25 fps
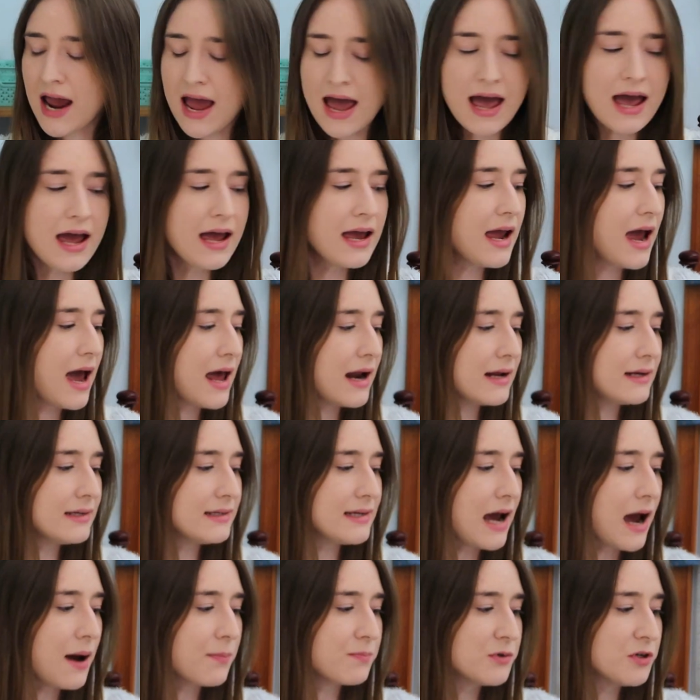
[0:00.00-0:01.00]
A and
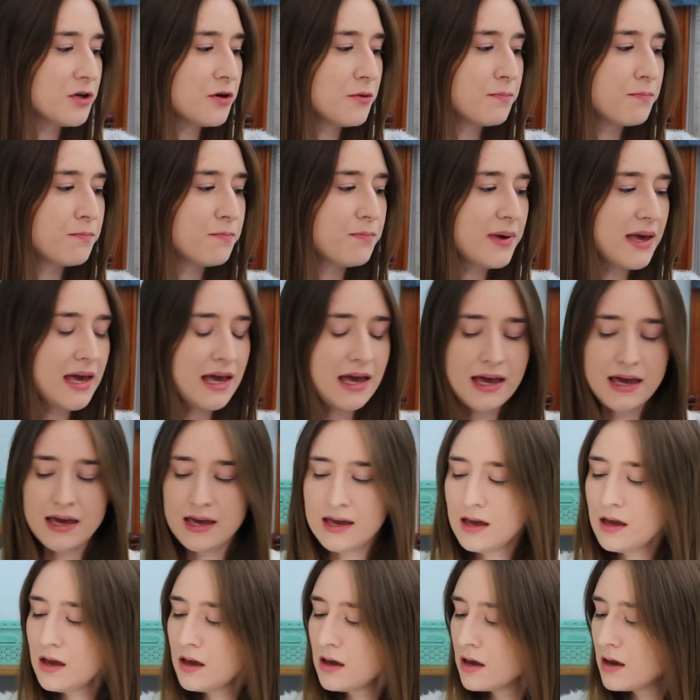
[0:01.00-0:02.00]
adapter
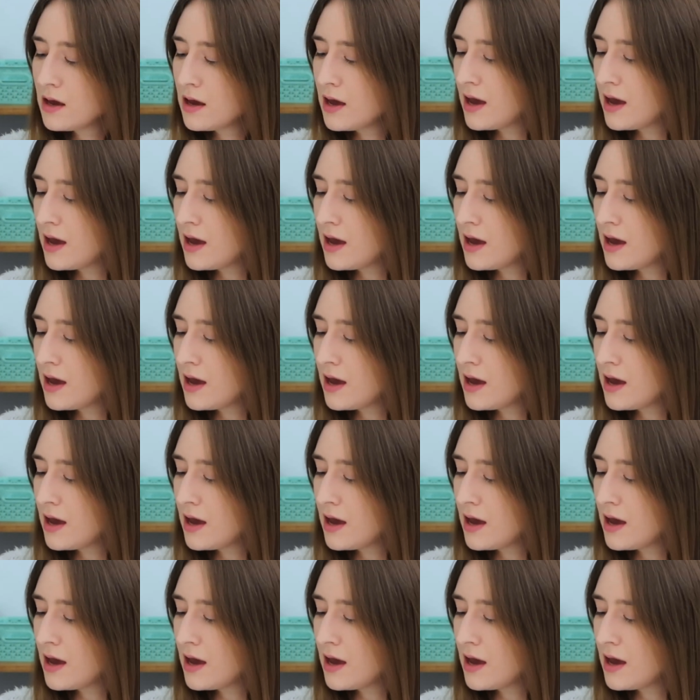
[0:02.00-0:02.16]
B,